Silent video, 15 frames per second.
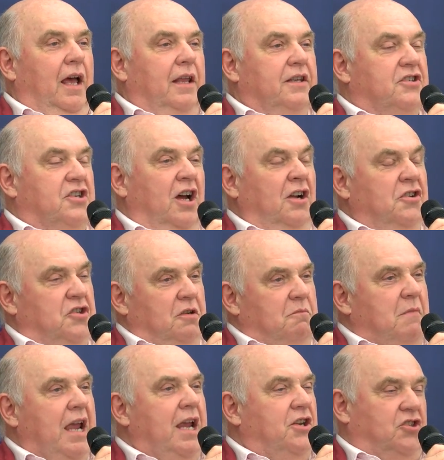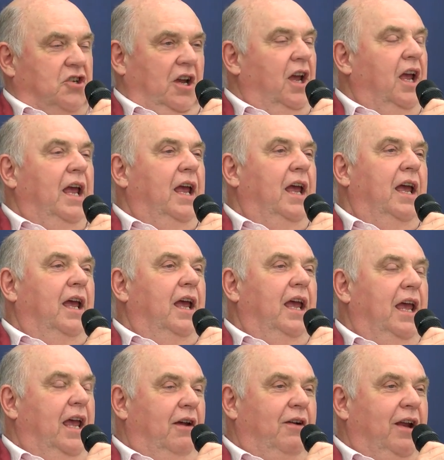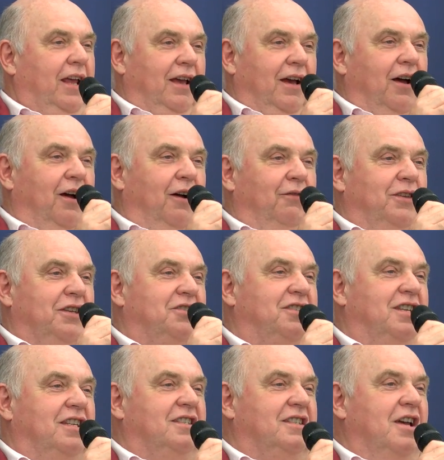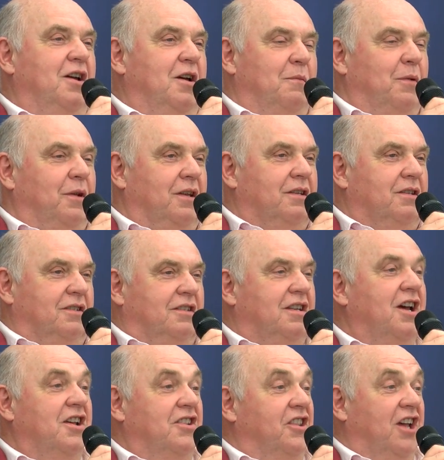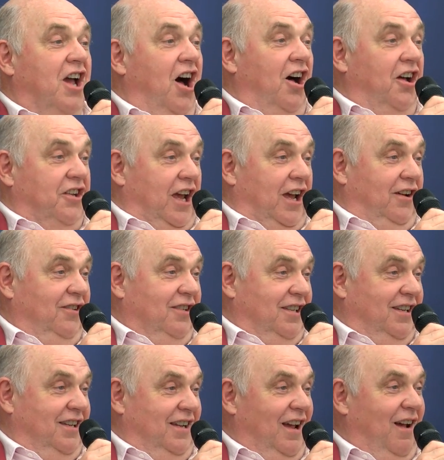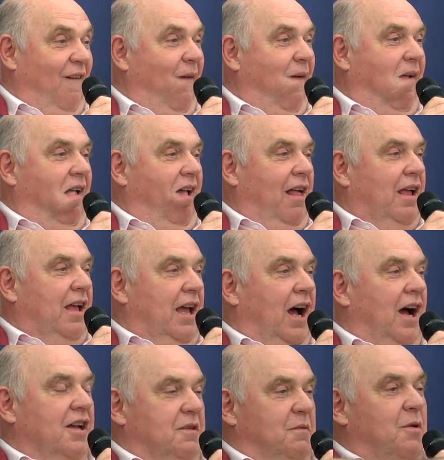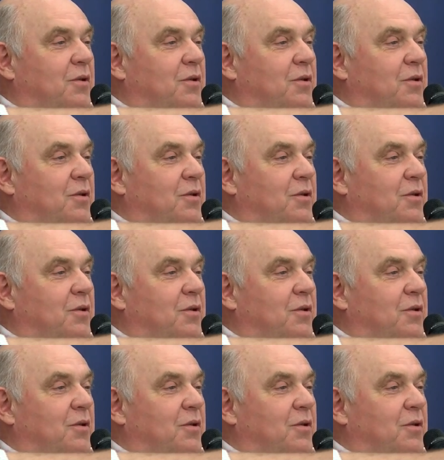The sergeant major, hearing of this disturbance, turned the guard out, asked me